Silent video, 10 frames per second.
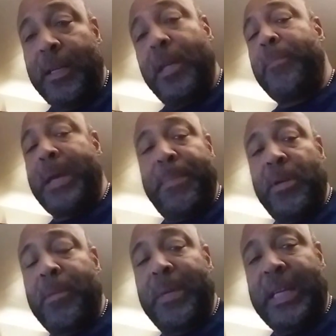You know, maybe
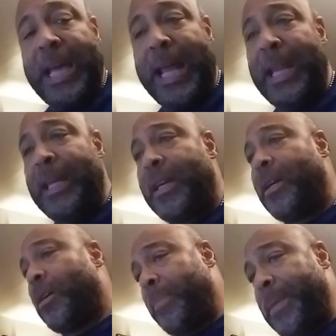you're a mechanic
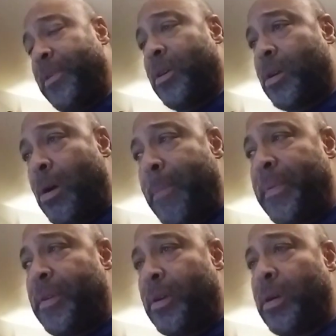or maybe you're a
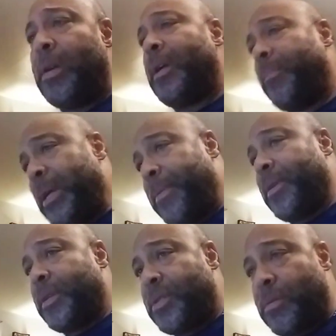carpenter, maybe
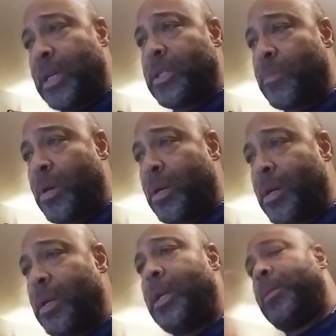you're a construction
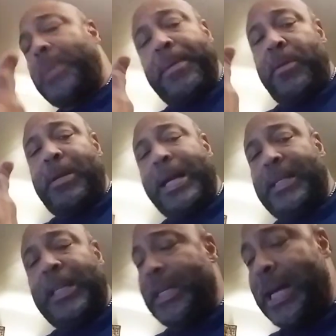worker, maybe you're an
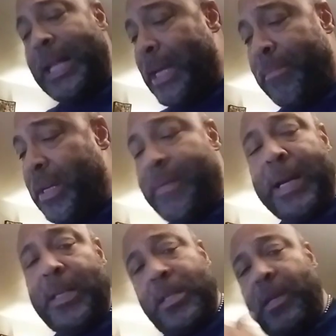IT guy like me,
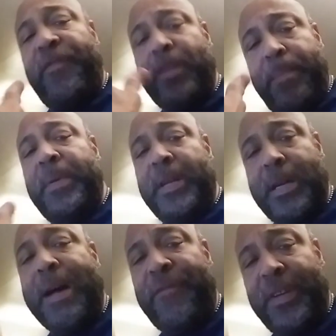right? So you feel pretty
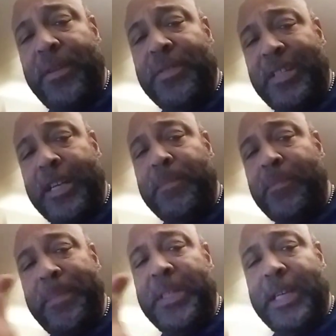confident in your skills.
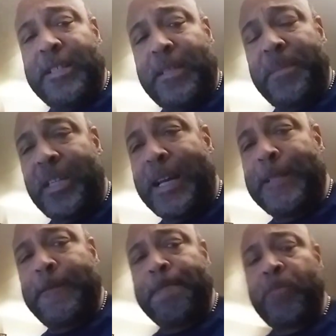But let me tell you something, guys.